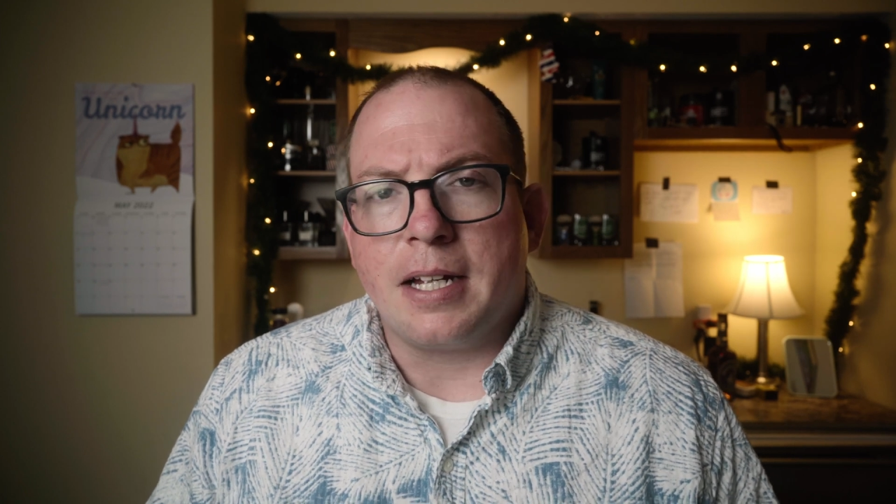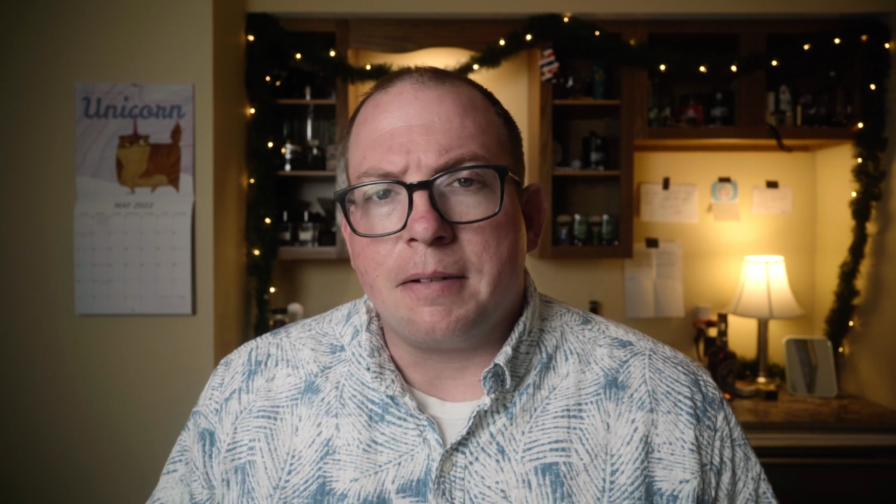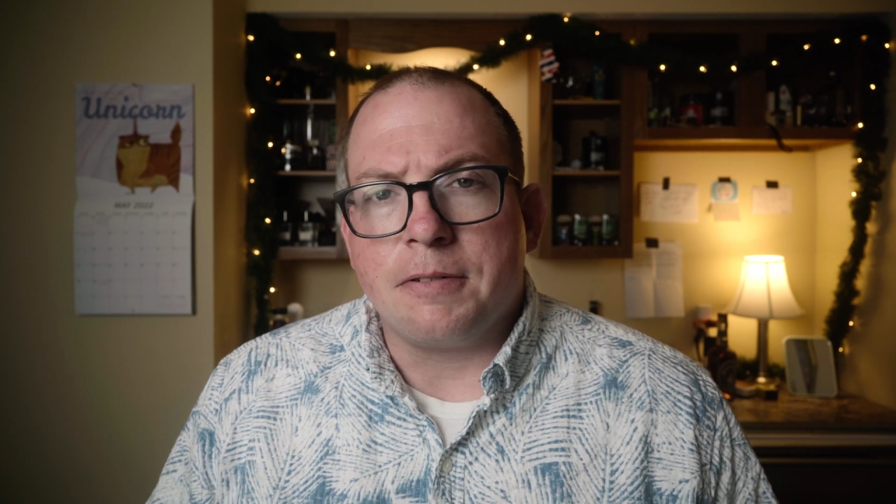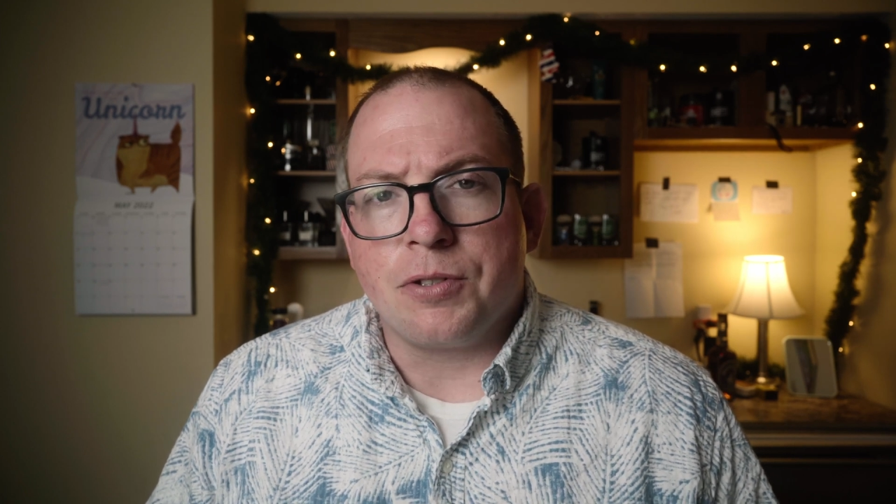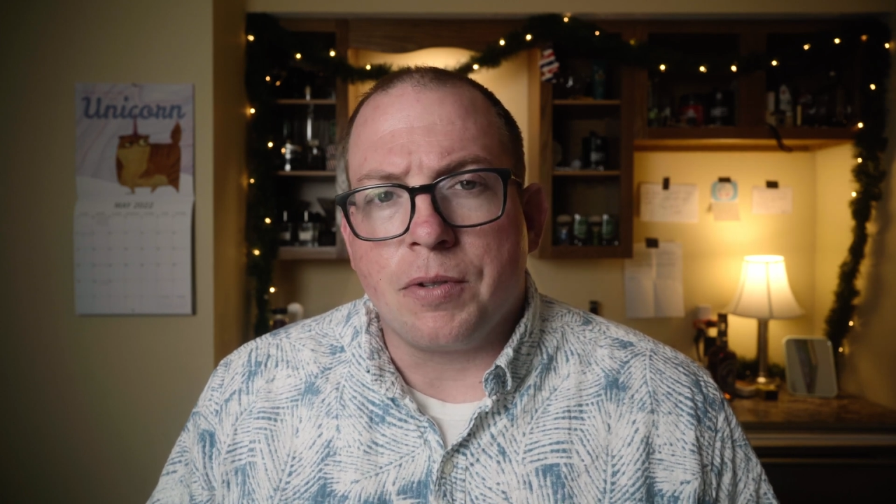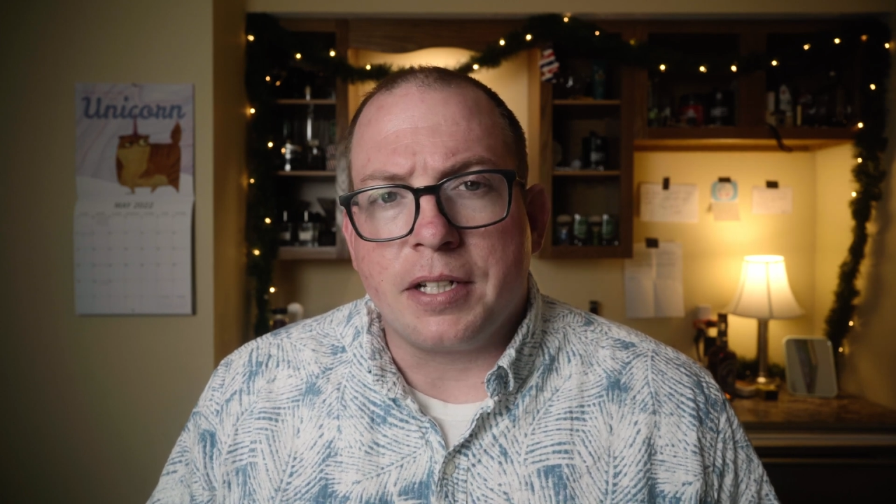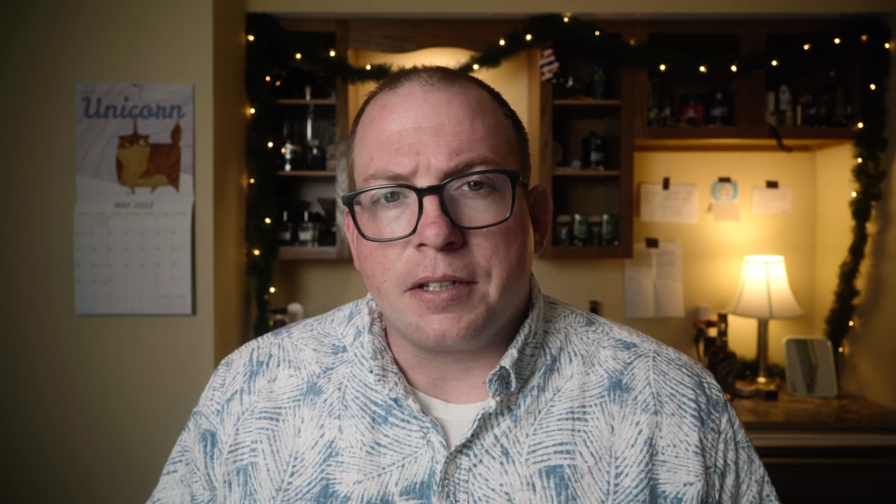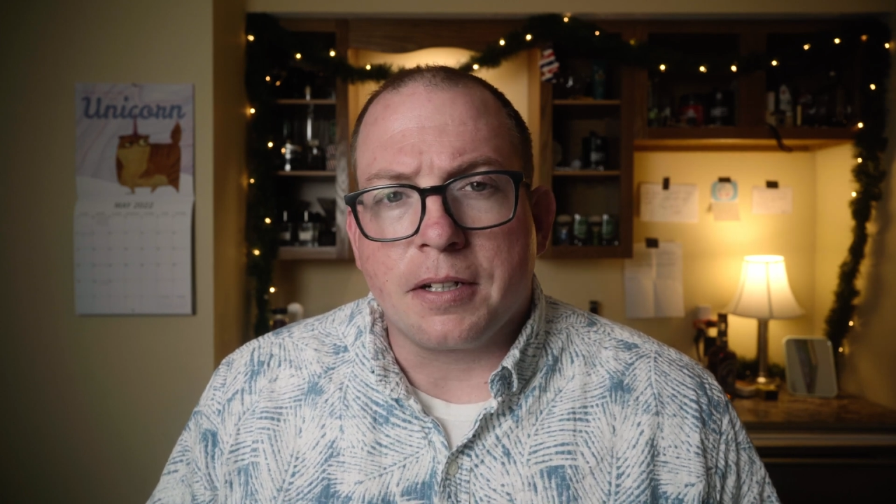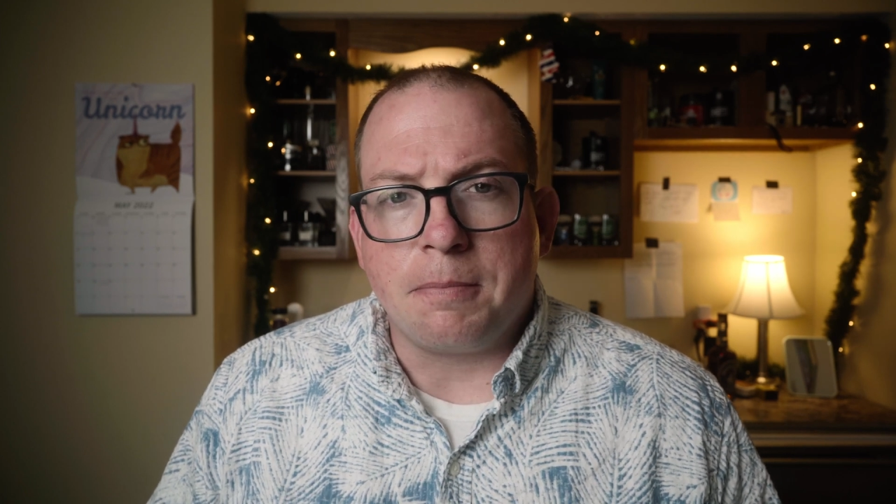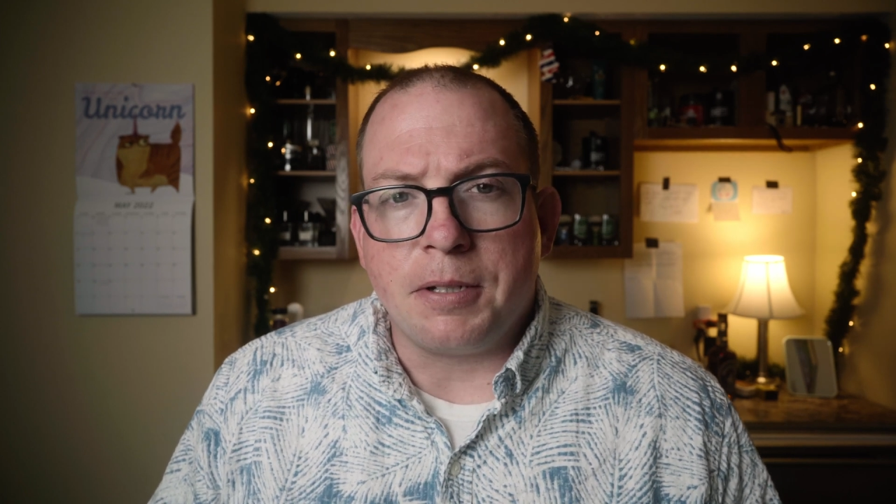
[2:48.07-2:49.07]
and joining
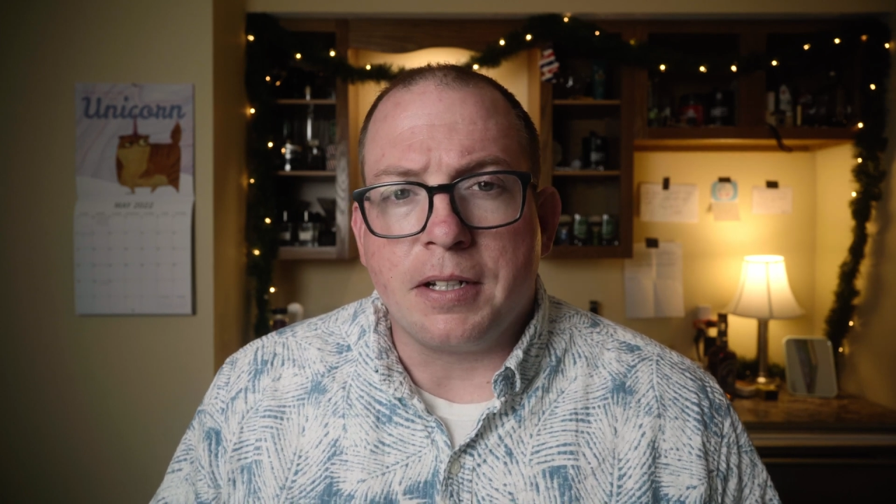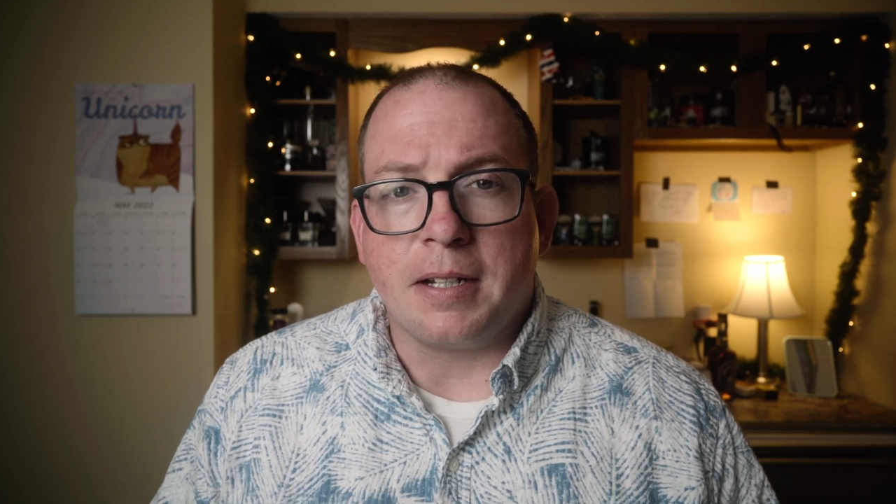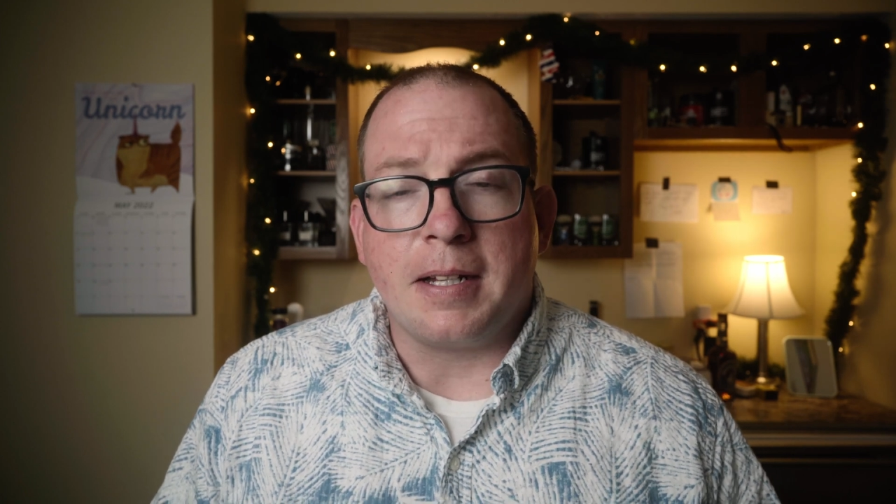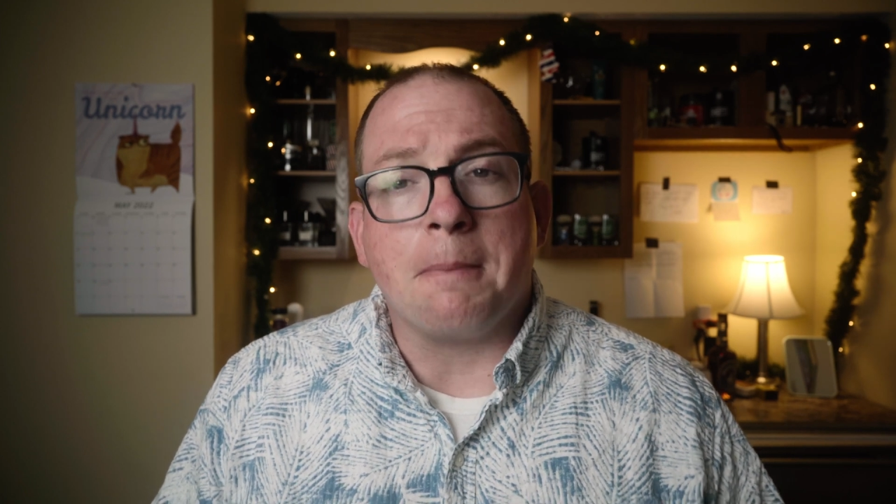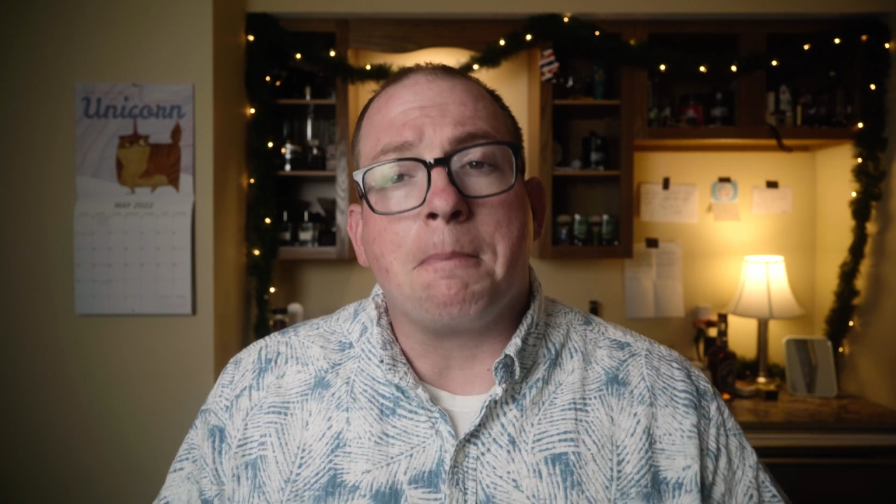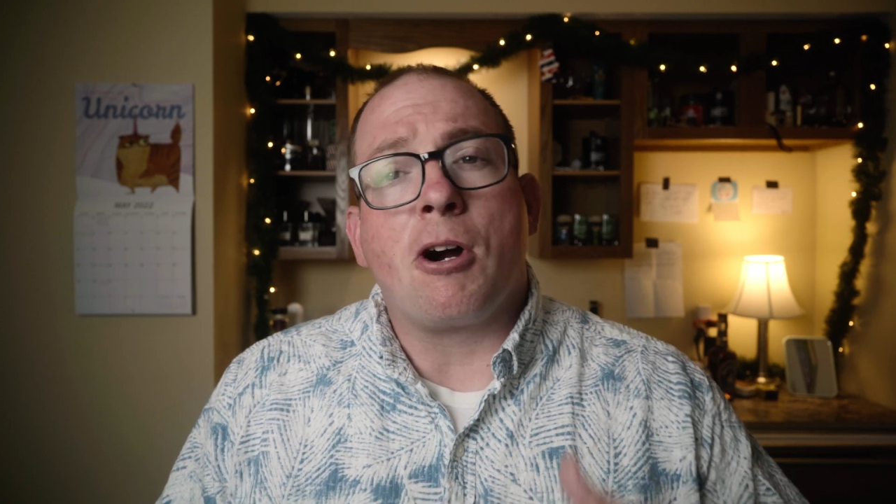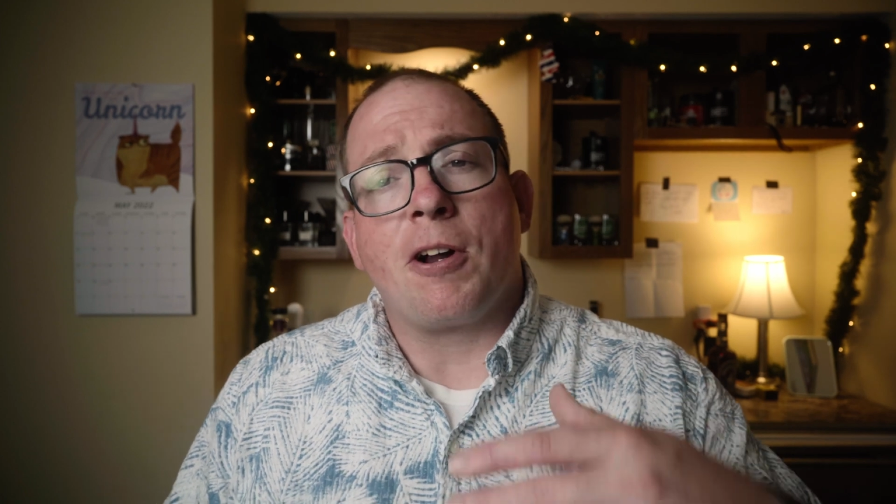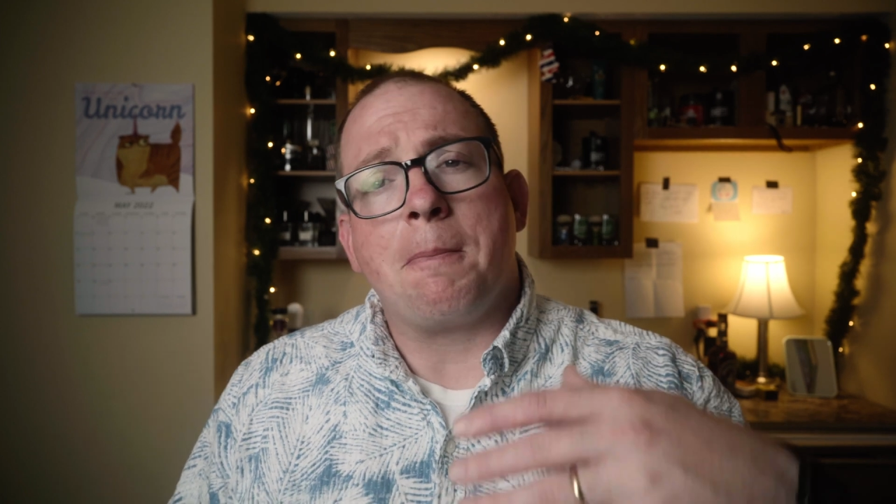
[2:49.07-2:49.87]
the community and